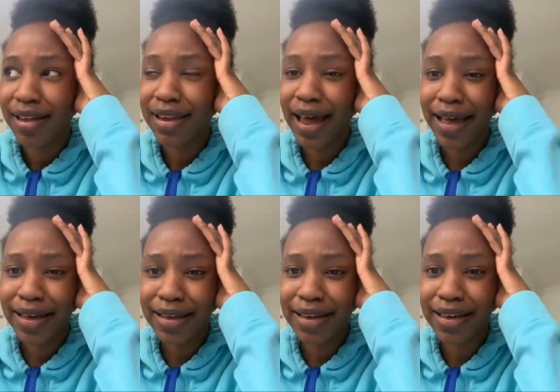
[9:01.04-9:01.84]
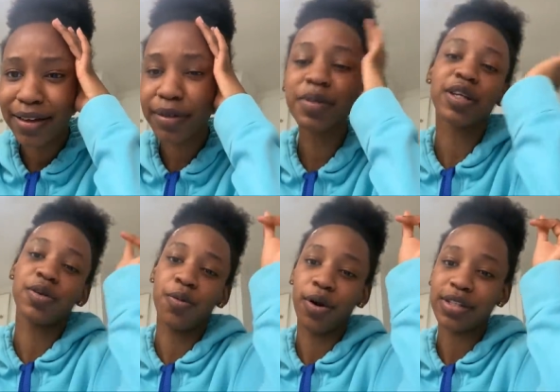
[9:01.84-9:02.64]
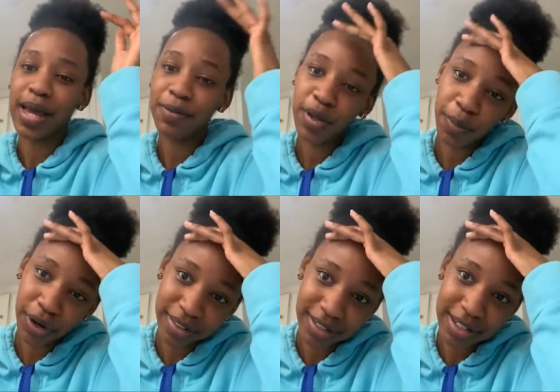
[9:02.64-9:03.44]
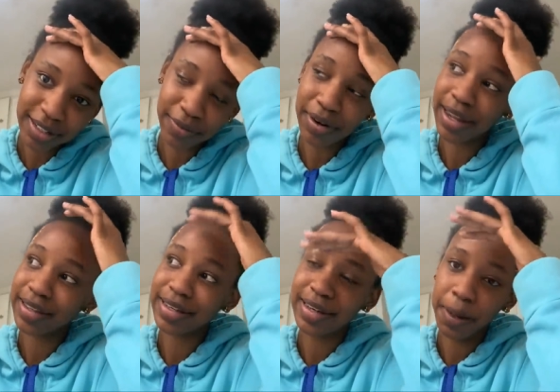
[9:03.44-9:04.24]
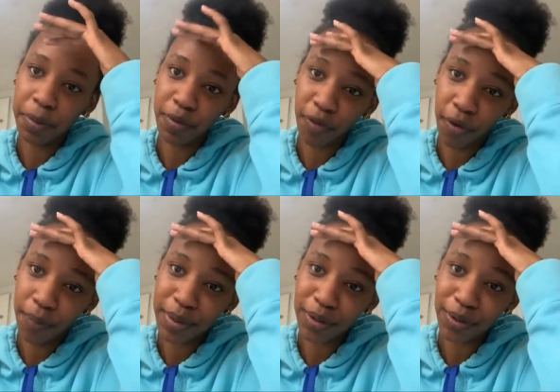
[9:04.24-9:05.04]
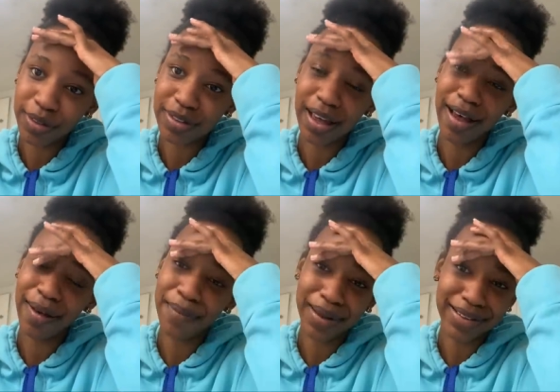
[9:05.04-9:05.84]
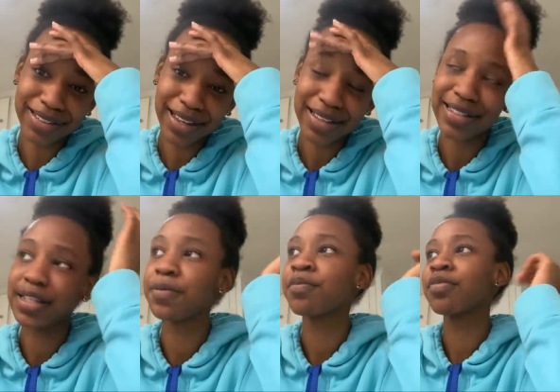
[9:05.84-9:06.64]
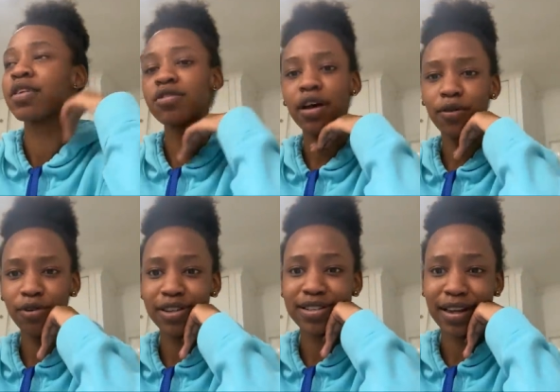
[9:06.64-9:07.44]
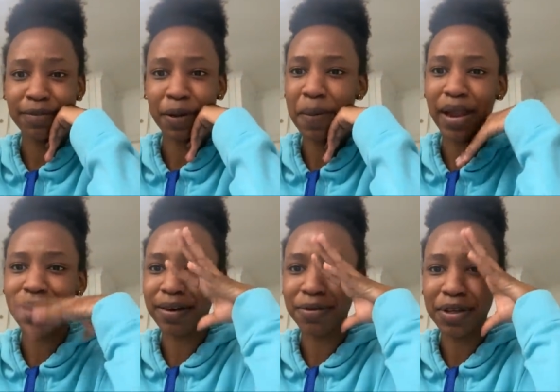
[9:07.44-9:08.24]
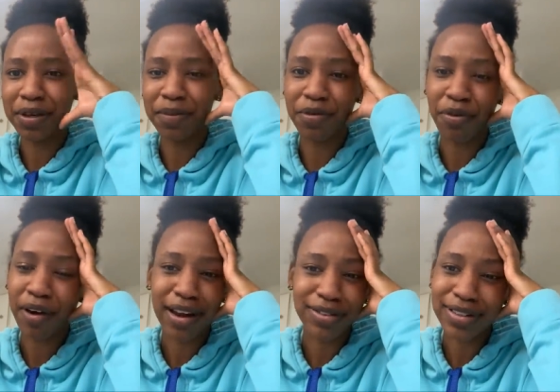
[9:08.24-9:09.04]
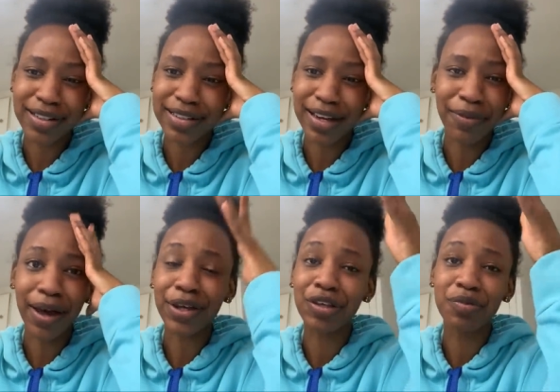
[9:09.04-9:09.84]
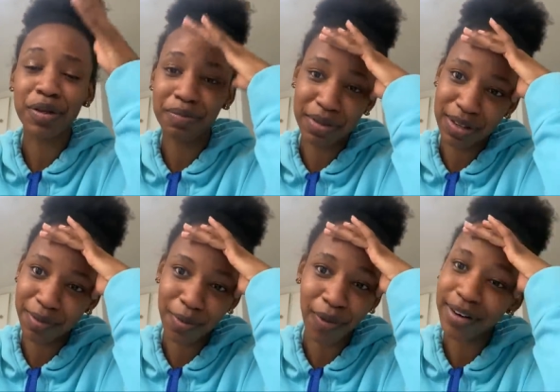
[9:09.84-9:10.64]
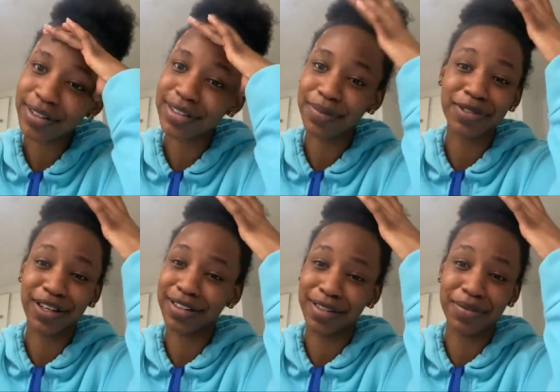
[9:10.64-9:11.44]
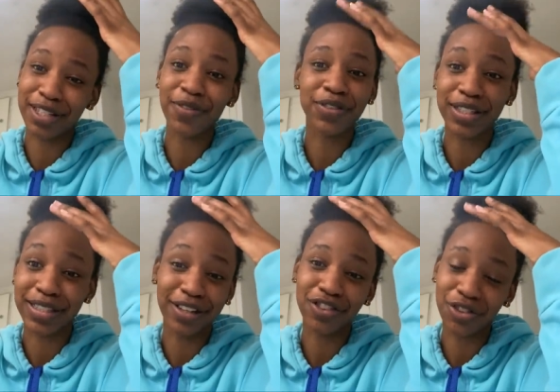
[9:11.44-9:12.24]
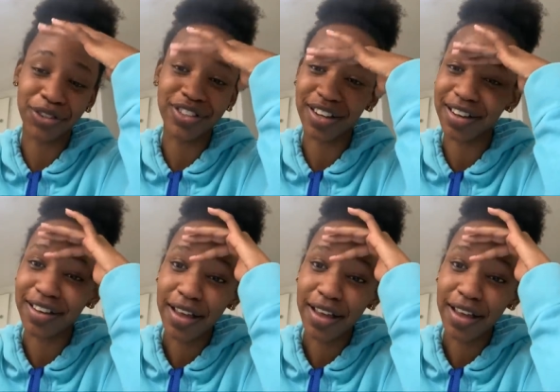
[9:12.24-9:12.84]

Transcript: like let me tell you what i'm not a procrastinator for like the day before because um anxiety so i'll always start maybe like a week before and i don't understand why a human being would want to subject themselves to such torture